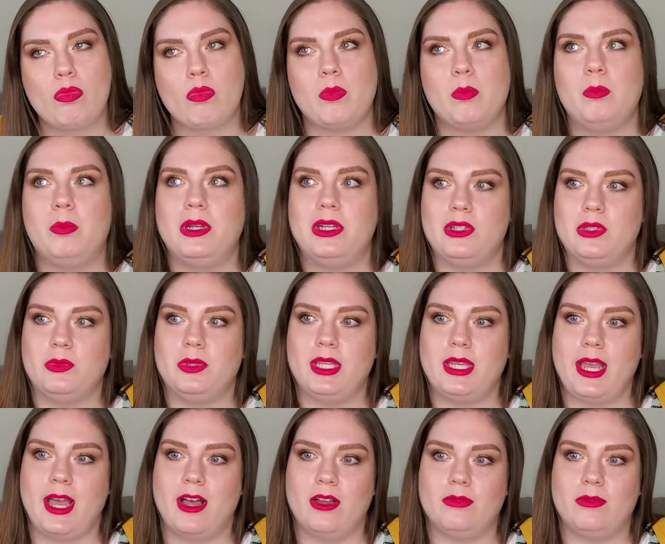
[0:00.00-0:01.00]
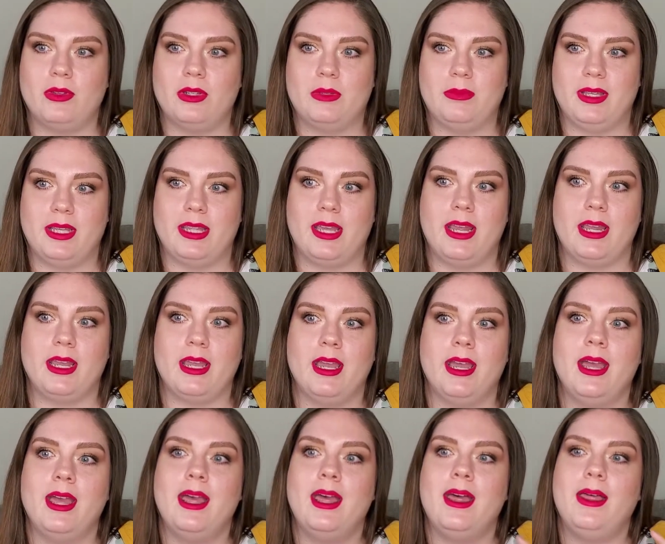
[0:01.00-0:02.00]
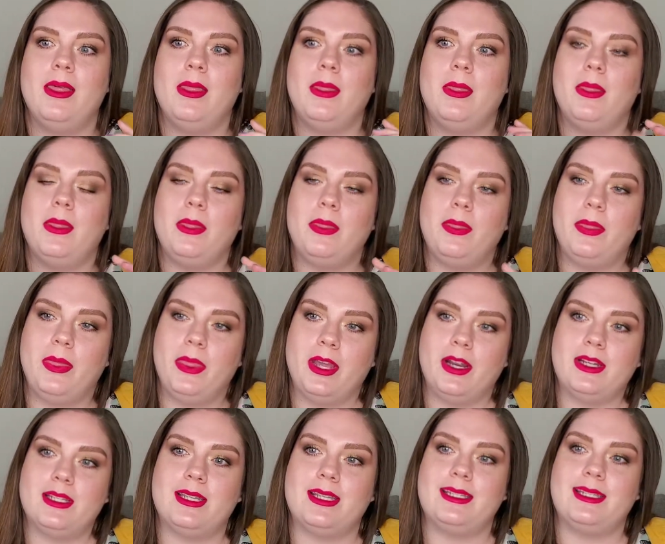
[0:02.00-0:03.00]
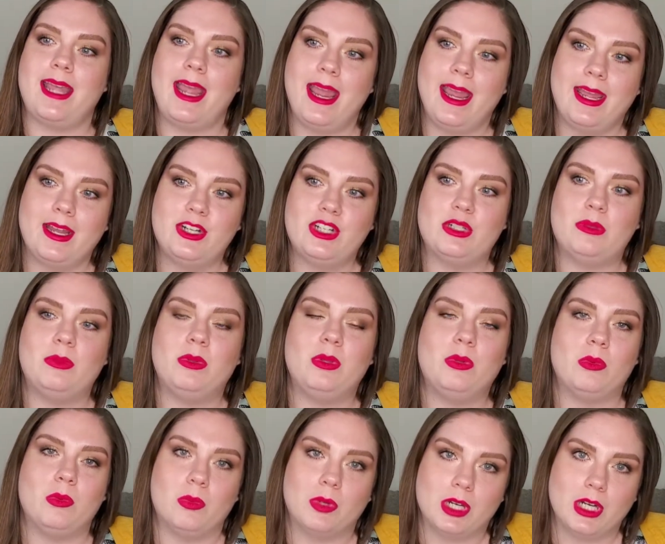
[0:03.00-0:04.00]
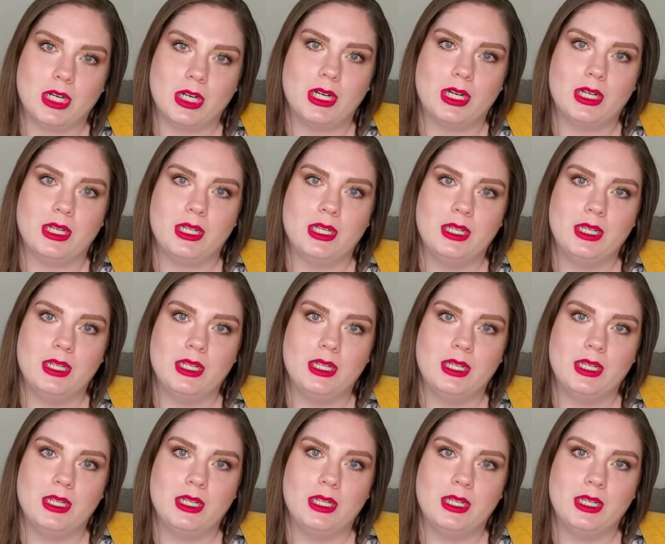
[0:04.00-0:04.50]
But it was really helpful to be like, there is a tangible word